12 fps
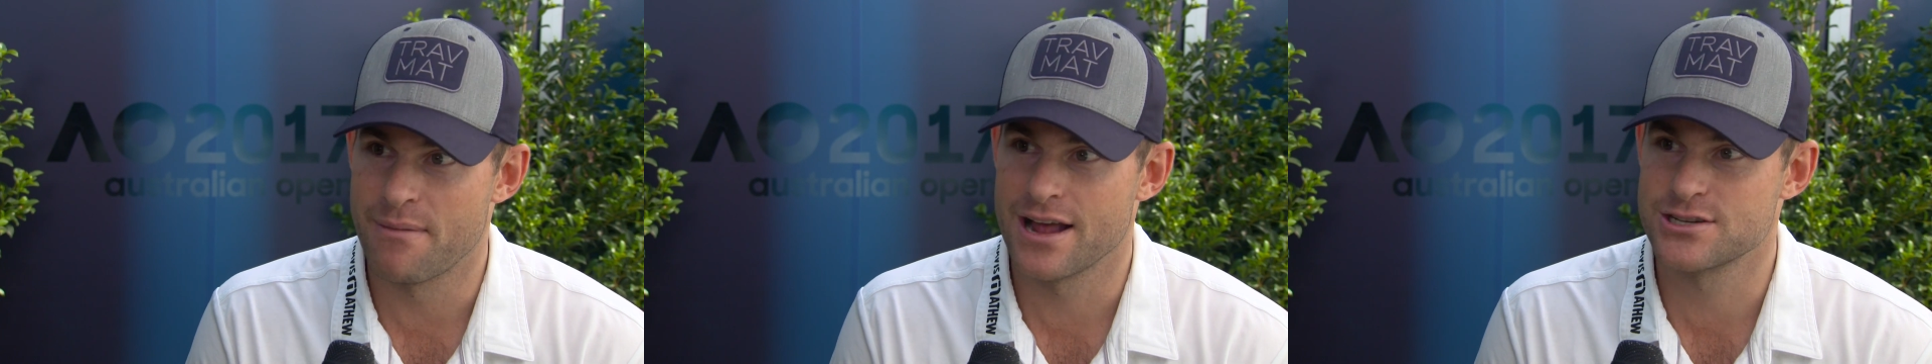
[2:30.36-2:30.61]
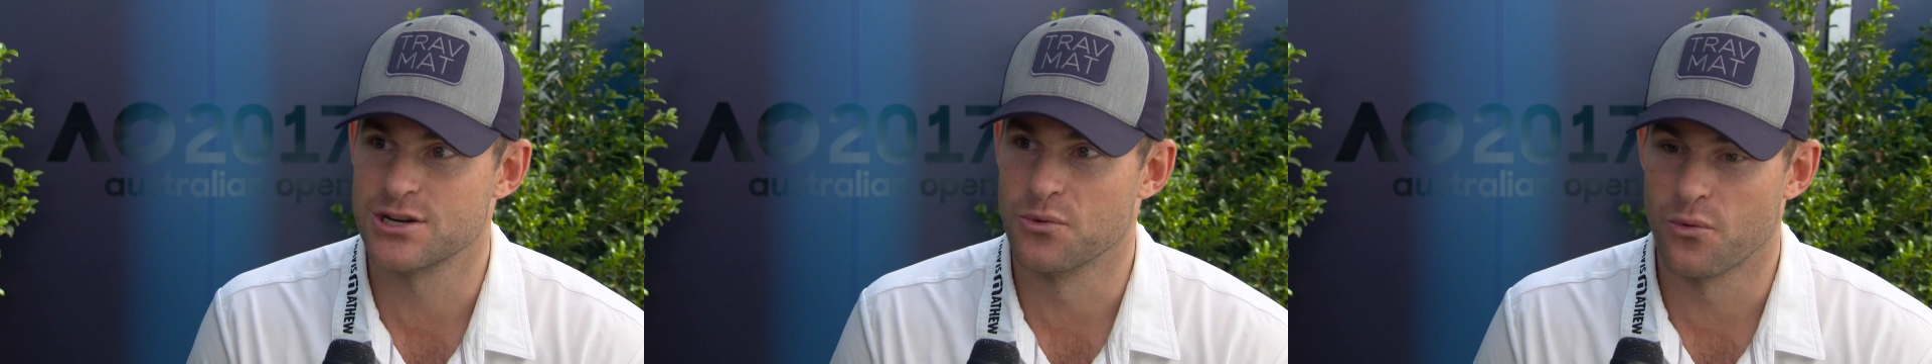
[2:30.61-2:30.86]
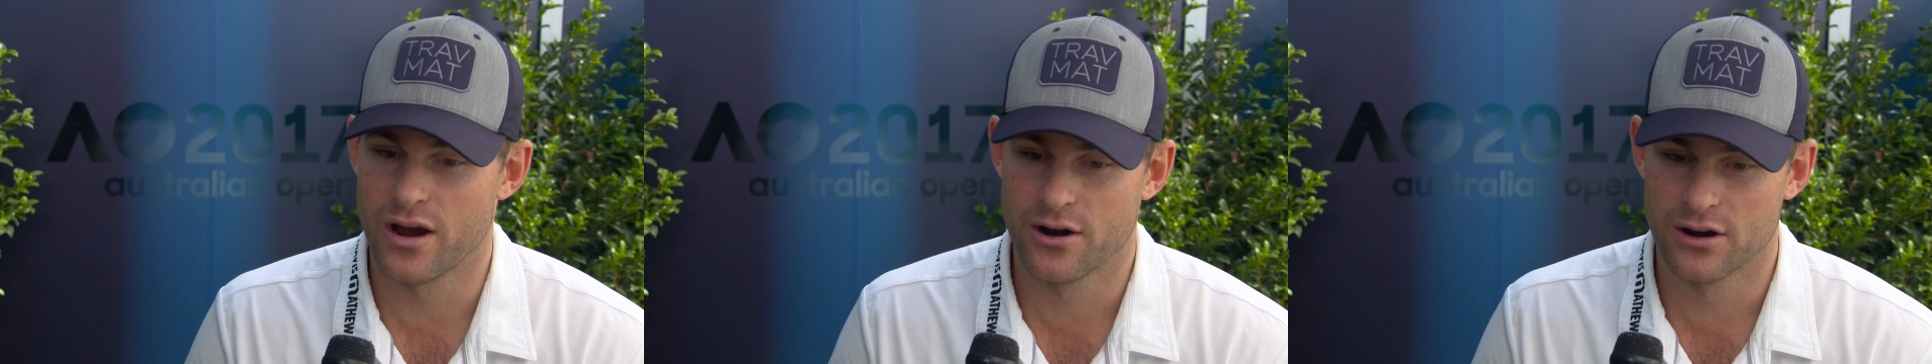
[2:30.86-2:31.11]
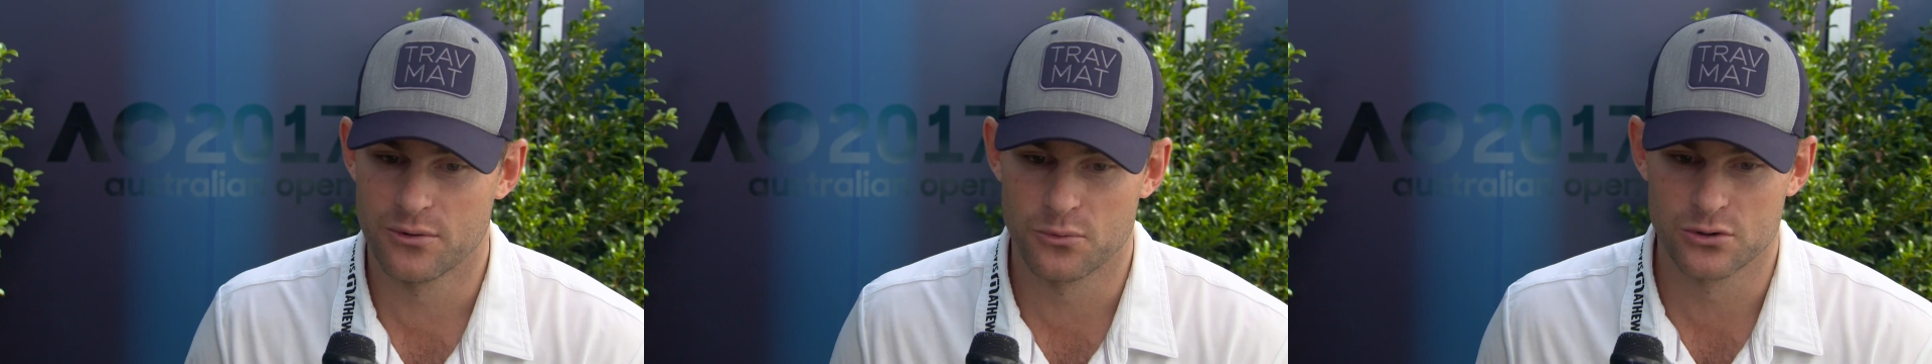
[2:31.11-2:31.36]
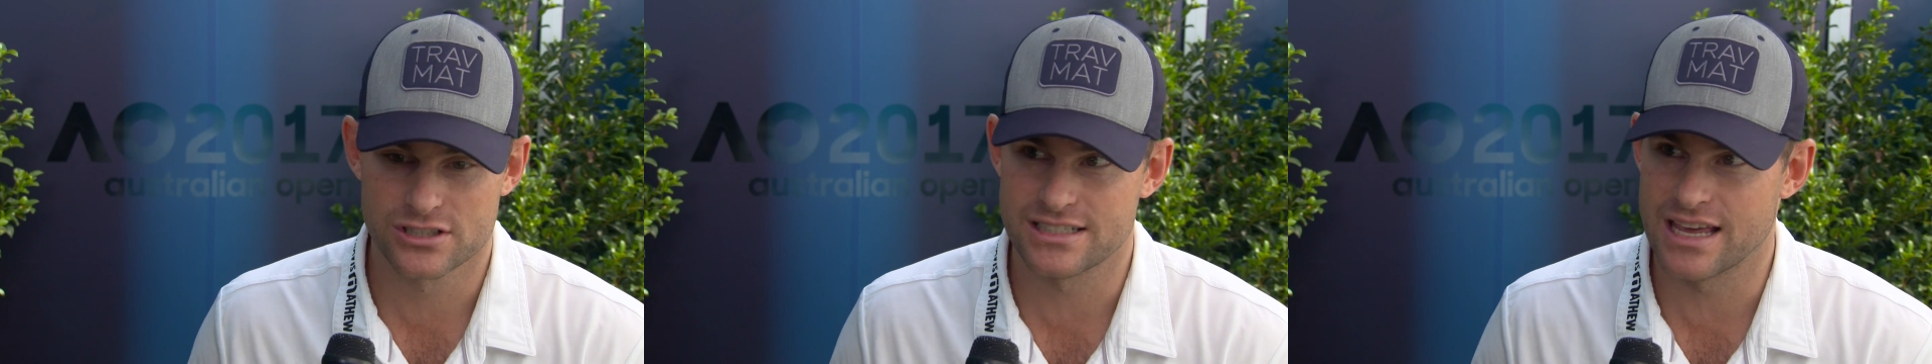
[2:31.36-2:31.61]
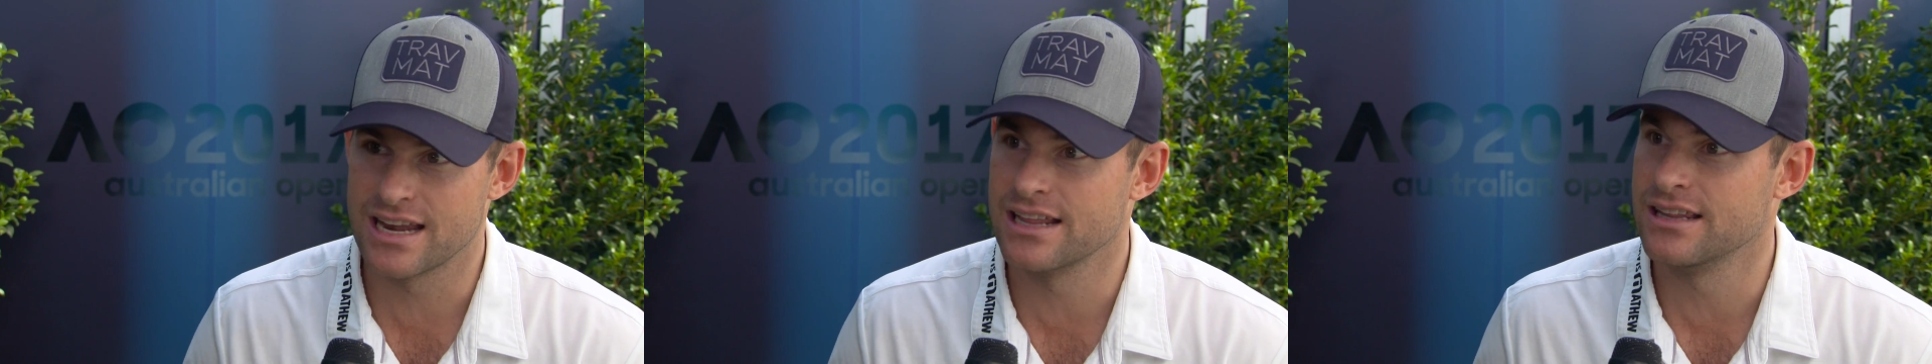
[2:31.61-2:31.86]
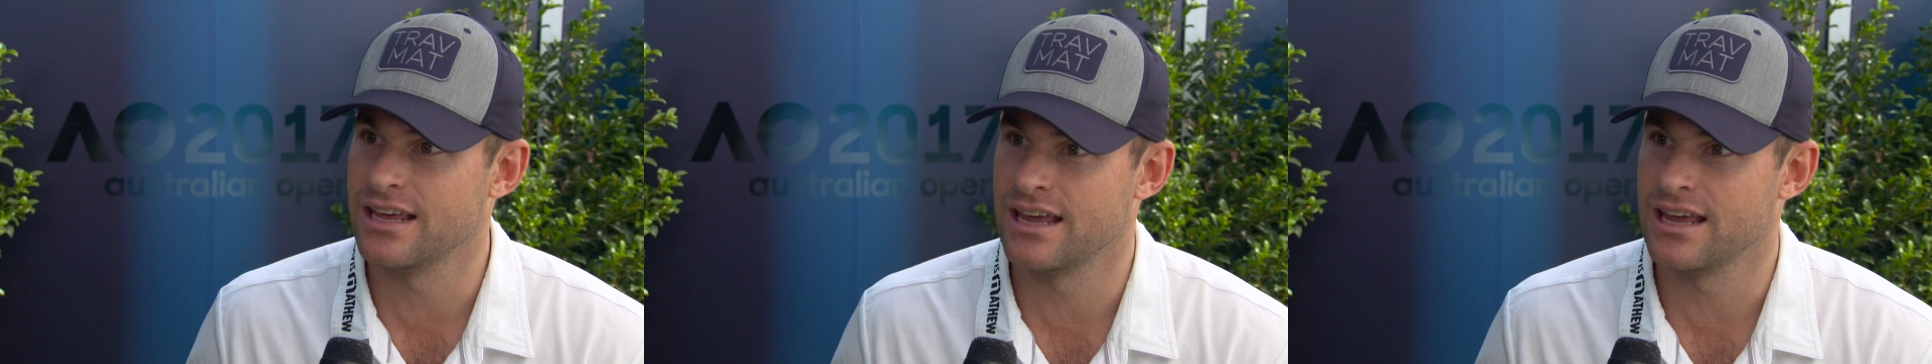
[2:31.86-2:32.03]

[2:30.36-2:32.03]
match and where it will stand and,